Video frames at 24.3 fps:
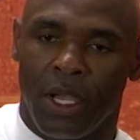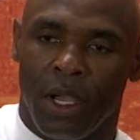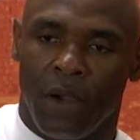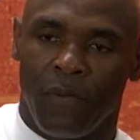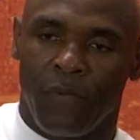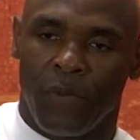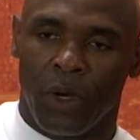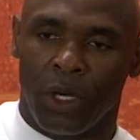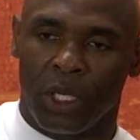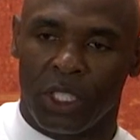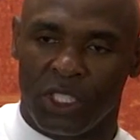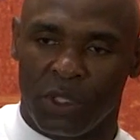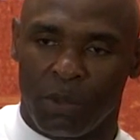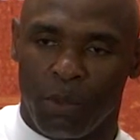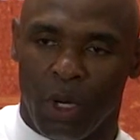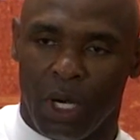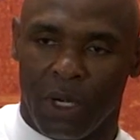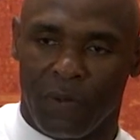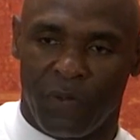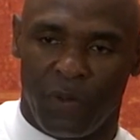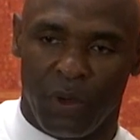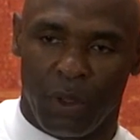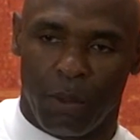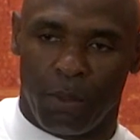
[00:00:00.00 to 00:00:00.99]
A very
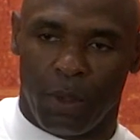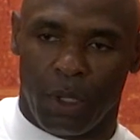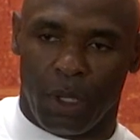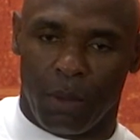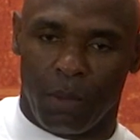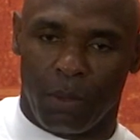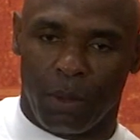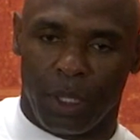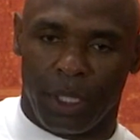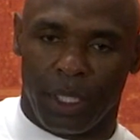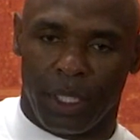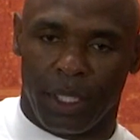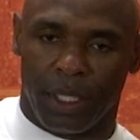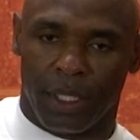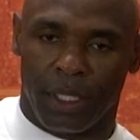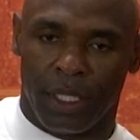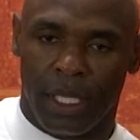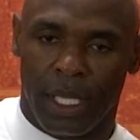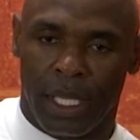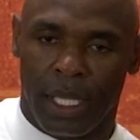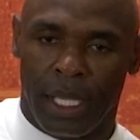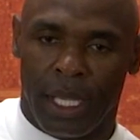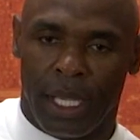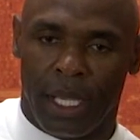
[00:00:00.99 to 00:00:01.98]
smart football player,
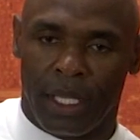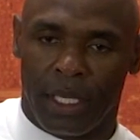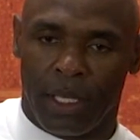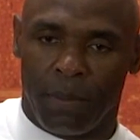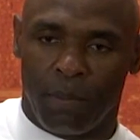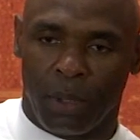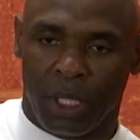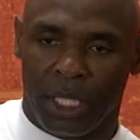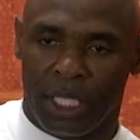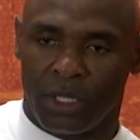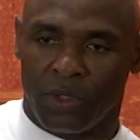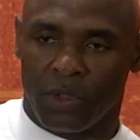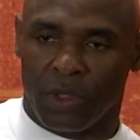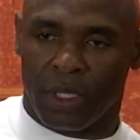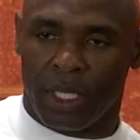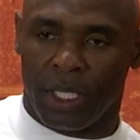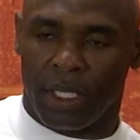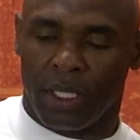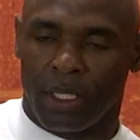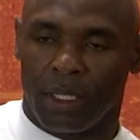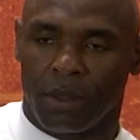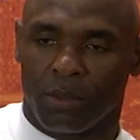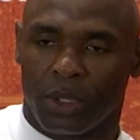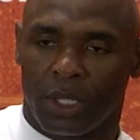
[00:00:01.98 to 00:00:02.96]
and he plays
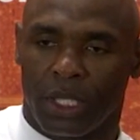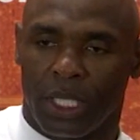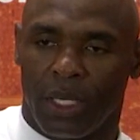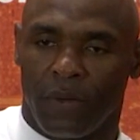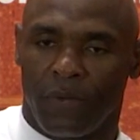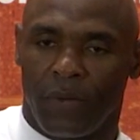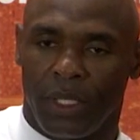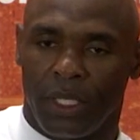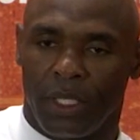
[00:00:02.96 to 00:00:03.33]
within himself.